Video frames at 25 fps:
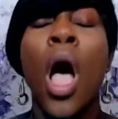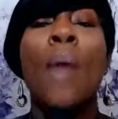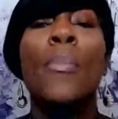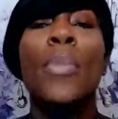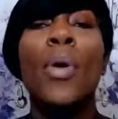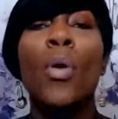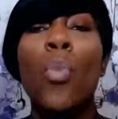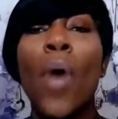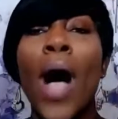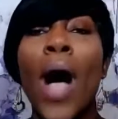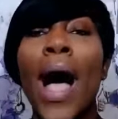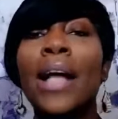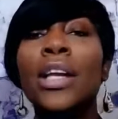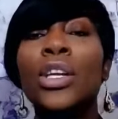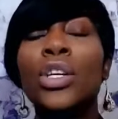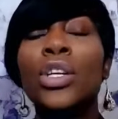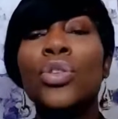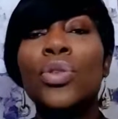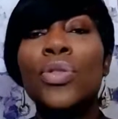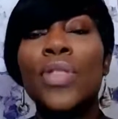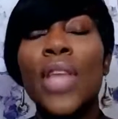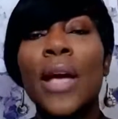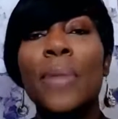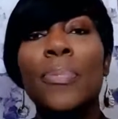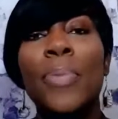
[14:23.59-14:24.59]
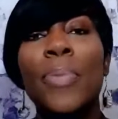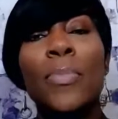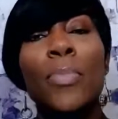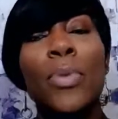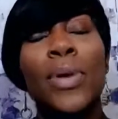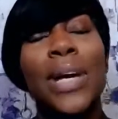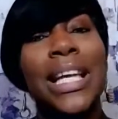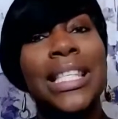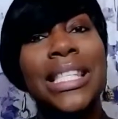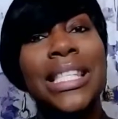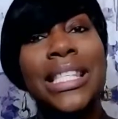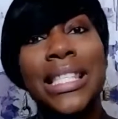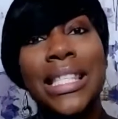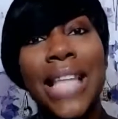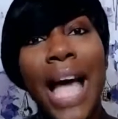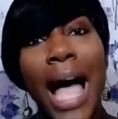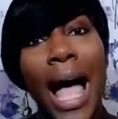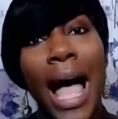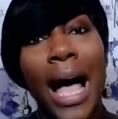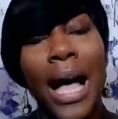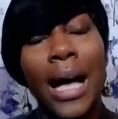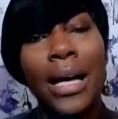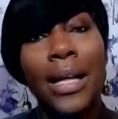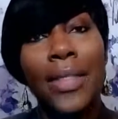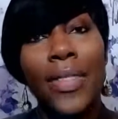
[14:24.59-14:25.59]
But why do you think people get
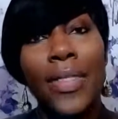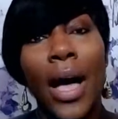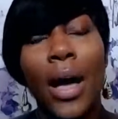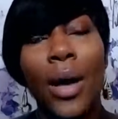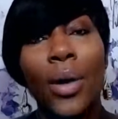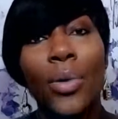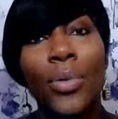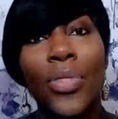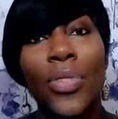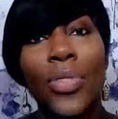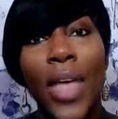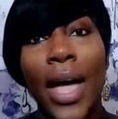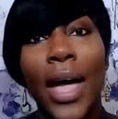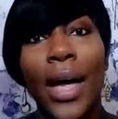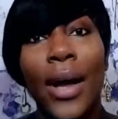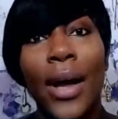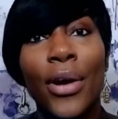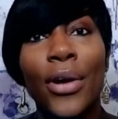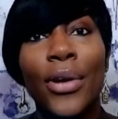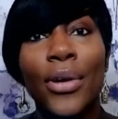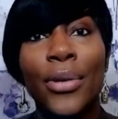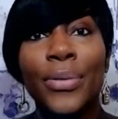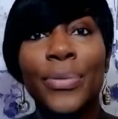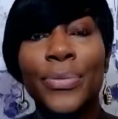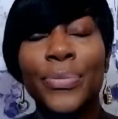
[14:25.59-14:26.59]
stuck though there?